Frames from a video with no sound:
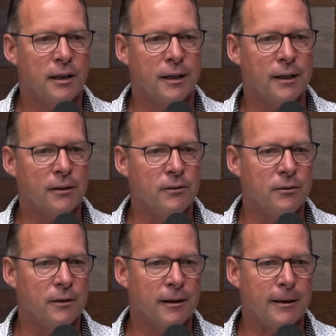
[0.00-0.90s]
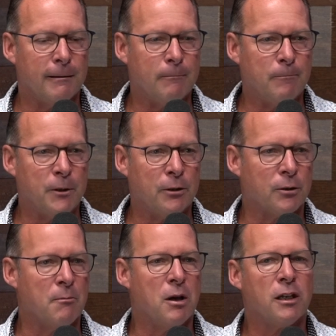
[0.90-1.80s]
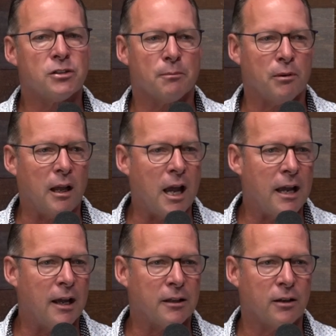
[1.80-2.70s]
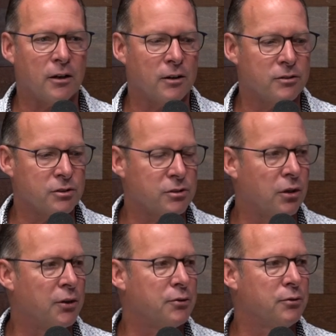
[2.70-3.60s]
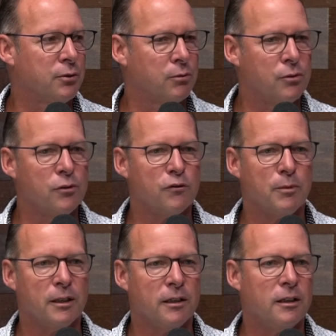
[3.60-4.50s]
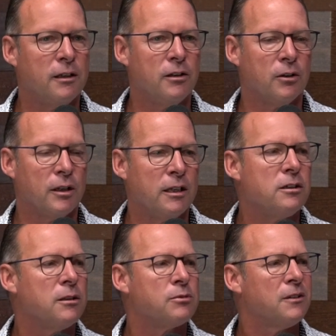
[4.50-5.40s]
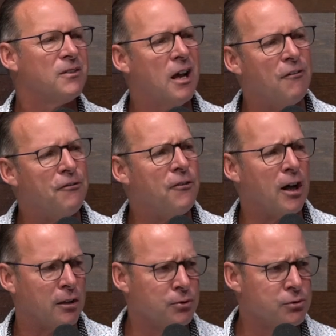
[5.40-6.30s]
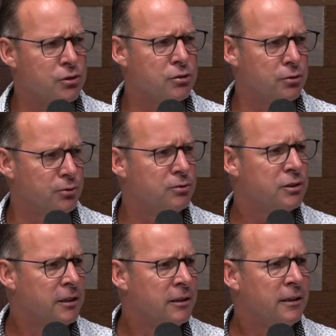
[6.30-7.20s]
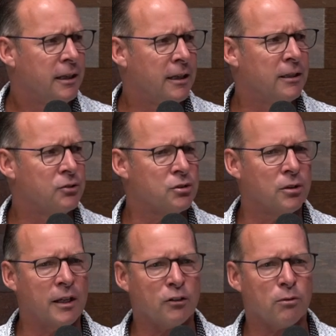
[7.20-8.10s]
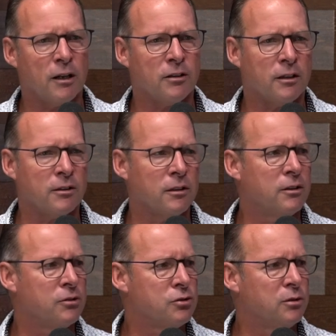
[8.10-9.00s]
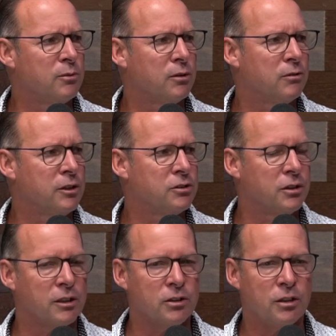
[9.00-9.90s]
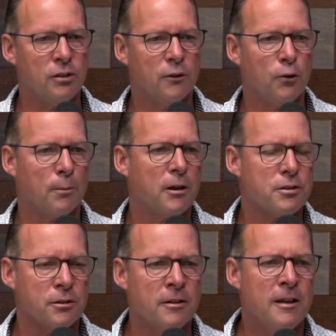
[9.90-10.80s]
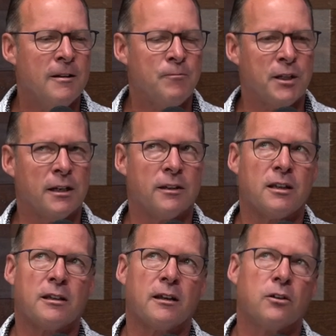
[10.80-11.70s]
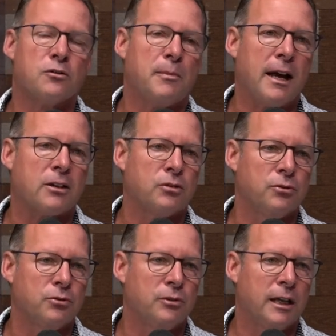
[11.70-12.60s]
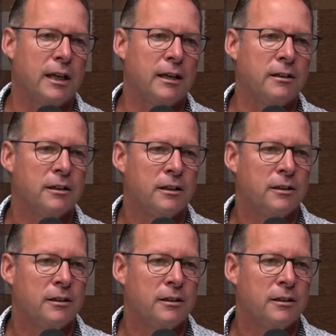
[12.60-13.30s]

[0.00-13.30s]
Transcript: And um, you know the money supply out there has just gone through the roof, but it, you know incomes have not followed suit, and so that's where I think the consumer is going to continue to feel pressure. And I think that goes back to a